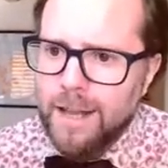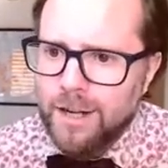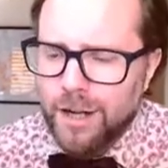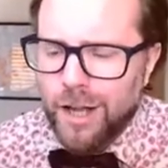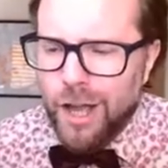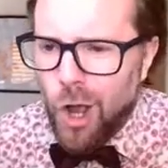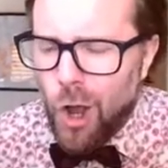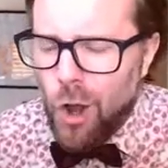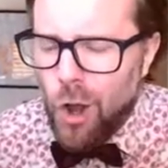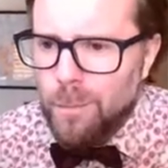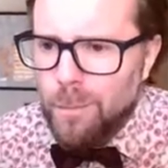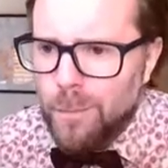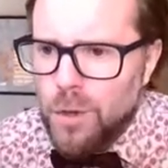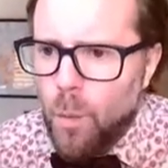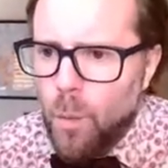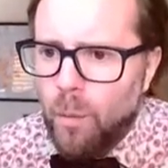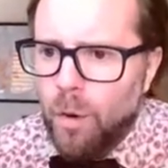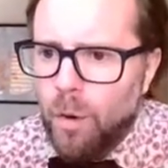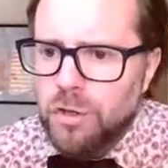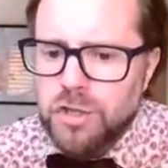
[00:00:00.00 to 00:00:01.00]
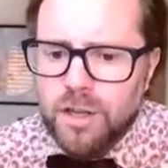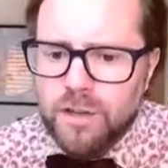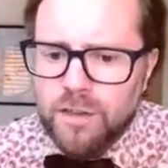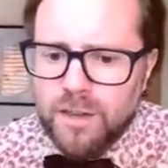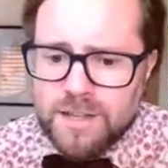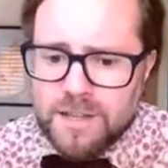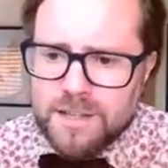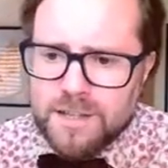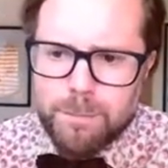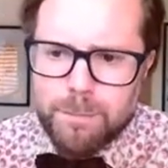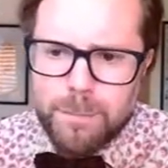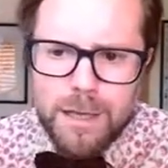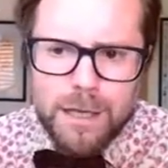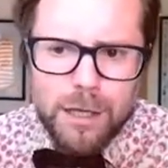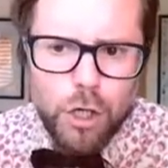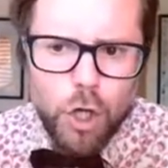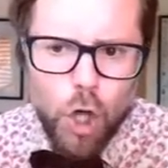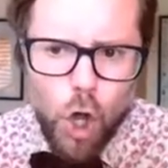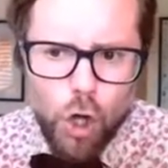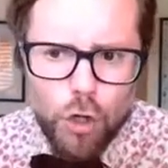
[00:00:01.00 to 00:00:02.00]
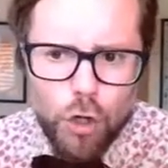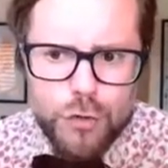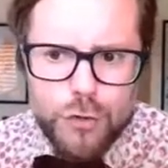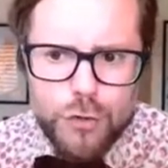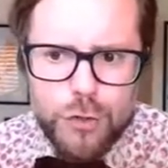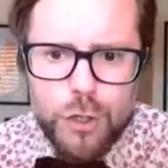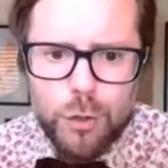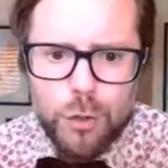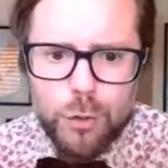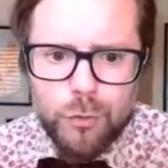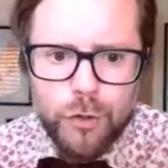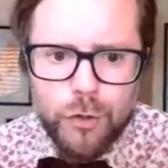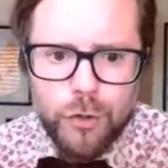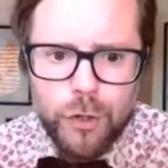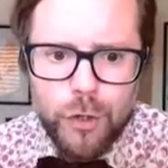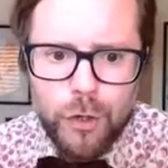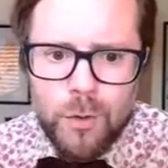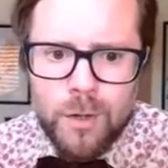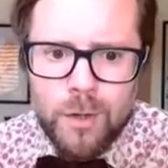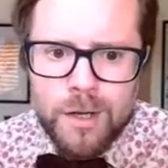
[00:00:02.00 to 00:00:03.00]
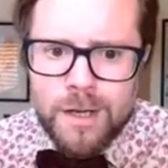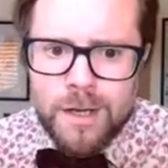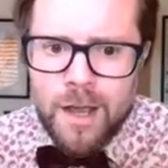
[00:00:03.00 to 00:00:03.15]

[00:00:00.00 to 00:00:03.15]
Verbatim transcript: and I hope you are watching this because you do,